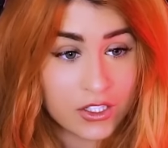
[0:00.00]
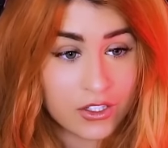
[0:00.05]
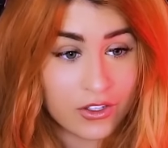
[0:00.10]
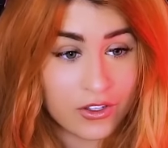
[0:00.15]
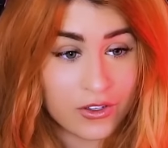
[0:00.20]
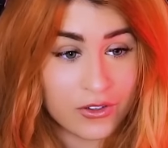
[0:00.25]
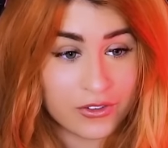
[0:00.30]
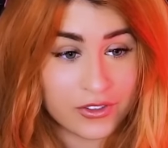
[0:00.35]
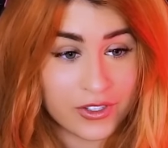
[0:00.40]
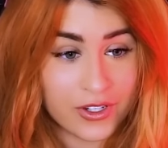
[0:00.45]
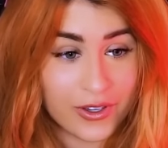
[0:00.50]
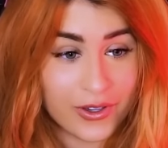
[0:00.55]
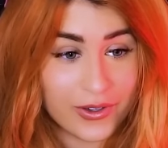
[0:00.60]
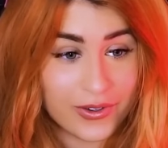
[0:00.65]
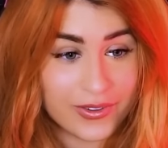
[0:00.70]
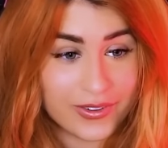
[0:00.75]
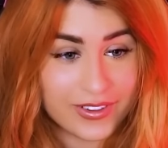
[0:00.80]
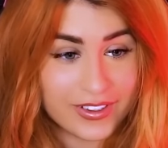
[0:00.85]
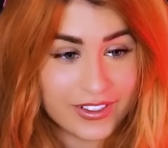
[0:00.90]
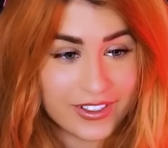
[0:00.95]
Oh
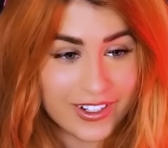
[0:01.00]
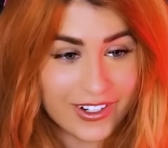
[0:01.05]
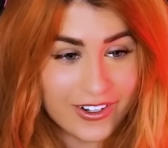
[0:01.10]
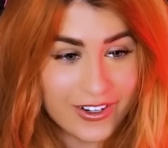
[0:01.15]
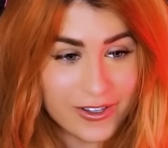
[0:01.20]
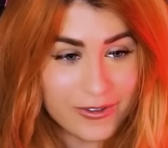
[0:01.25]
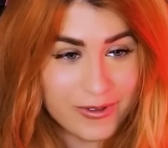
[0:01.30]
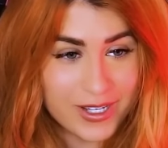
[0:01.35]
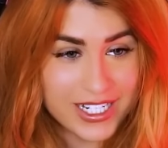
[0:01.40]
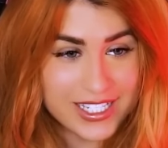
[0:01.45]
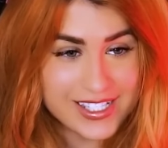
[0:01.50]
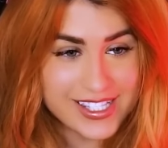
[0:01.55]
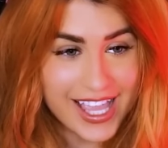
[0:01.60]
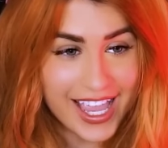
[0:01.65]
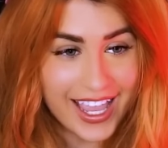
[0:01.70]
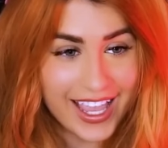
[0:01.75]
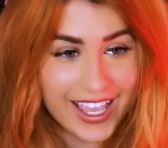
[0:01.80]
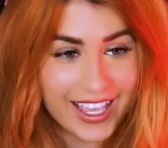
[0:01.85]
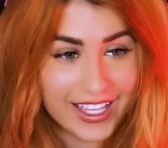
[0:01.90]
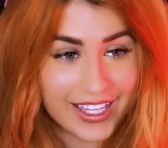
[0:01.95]
no. Girl, what is
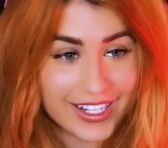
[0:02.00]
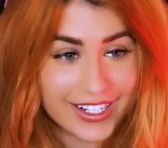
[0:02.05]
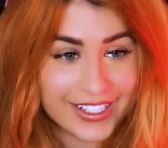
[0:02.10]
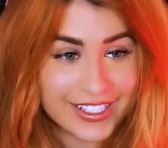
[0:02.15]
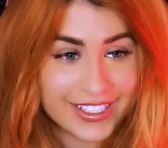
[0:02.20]
that?